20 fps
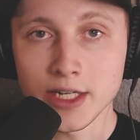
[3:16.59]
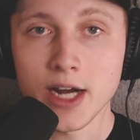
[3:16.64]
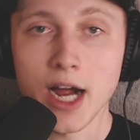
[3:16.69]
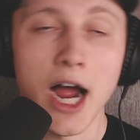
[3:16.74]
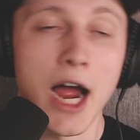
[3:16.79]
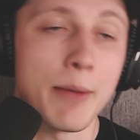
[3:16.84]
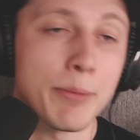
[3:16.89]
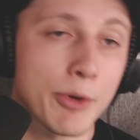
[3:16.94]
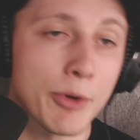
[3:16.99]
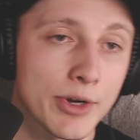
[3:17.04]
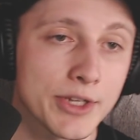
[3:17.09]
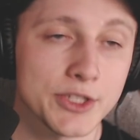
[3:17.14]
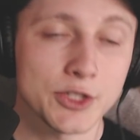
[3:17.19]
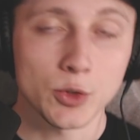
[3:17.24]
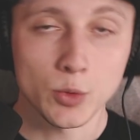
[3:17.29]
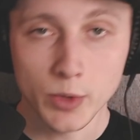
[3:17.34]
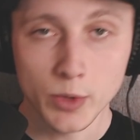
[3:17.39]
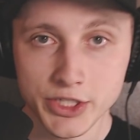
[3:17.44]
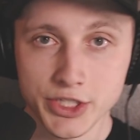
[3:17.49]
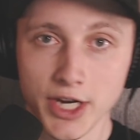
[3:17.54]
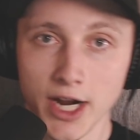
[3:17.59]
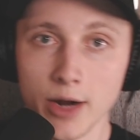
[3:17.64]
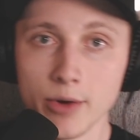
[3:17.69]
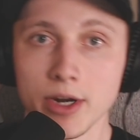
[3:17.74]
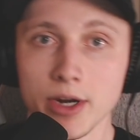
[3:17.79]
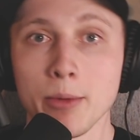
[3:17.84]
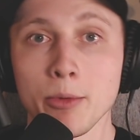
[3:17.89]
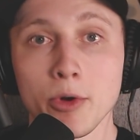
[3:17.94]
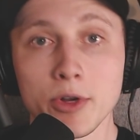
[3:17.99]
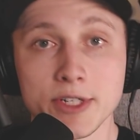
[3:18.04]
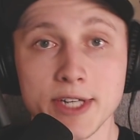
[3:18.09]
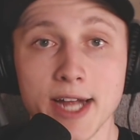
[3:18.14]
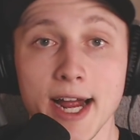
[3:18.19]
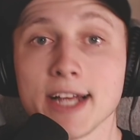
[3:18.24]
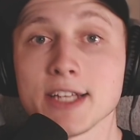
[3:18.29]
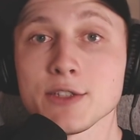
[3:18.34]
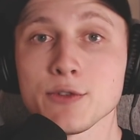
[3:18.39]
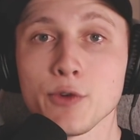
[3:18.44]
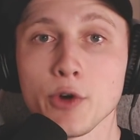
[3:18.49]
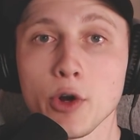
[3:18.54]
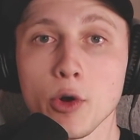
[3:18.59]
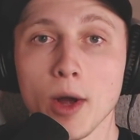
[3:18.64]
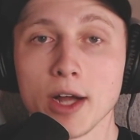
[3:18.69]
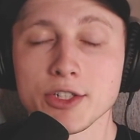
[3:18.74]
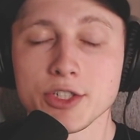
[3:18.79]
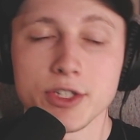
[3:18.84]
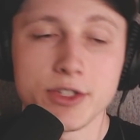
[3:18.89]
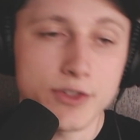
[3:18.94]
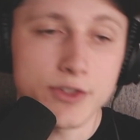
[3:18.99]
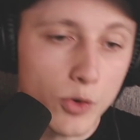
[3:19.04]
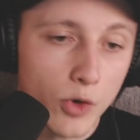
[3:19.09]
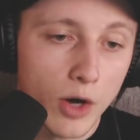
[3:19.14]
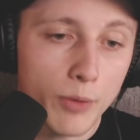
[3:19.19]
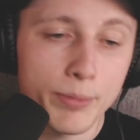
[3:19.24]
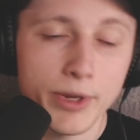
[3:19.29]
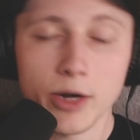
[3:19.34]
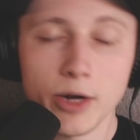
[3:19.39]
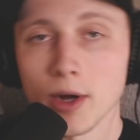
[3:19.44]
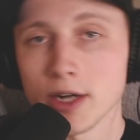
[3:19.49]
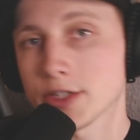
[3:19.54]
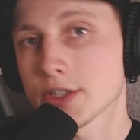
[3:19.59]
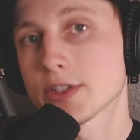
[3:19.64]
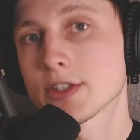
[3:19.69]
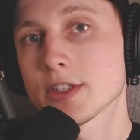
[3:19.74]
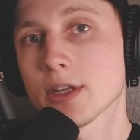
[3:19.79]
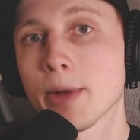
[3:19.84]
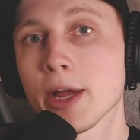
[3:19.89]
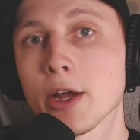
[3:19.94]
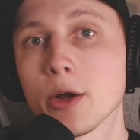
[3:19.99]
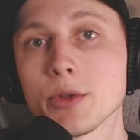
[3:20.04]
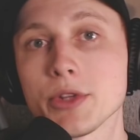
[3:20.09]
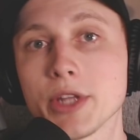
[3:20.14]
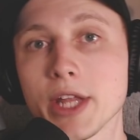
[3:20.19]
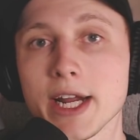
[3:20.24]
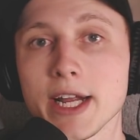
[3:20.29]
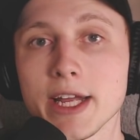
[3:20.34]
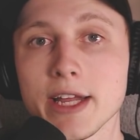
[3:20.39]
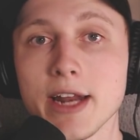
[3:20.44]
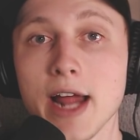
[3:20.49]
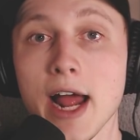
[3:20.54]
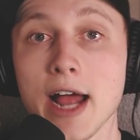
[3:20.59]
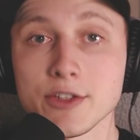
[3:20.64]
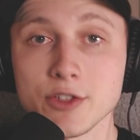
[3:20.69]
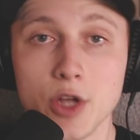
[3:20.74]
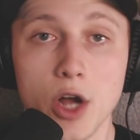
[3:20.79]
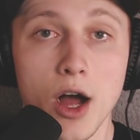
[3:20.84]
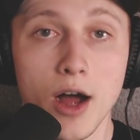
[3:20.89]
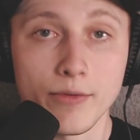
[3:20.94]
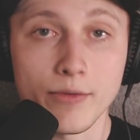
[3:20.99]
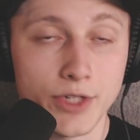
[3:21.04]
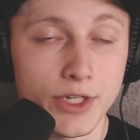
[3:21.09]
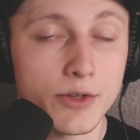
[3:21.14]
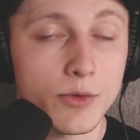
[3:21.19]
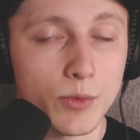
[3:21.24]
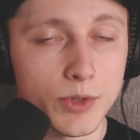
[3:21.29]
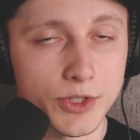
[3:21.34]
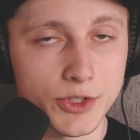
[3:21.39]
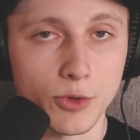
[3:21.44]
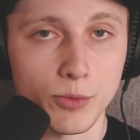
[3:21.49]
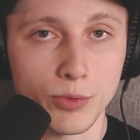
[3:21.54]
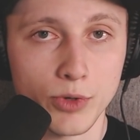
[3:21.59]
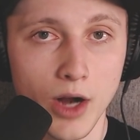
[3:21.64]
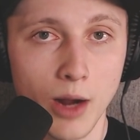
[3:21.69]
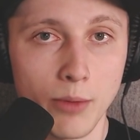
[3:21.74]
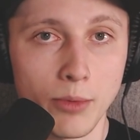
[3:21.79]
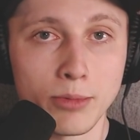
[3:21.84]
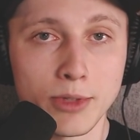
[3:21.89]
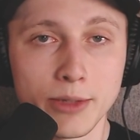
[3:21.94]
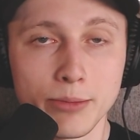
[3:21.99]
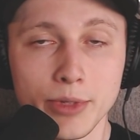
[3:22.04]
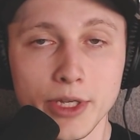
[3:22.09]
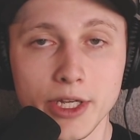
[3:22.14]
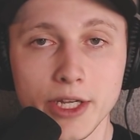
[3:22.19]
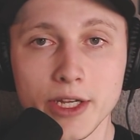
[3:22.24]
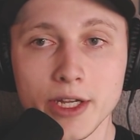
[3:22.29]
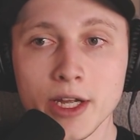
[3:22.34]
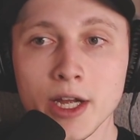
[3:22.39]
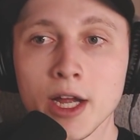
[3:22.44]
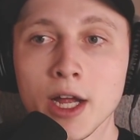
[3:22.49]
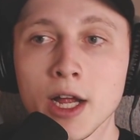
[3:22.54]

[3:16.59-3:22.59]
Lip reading: I'm going to reach out, I'm going to ask for questions, or I'll pick questions on my own that I get asked often, which will probably be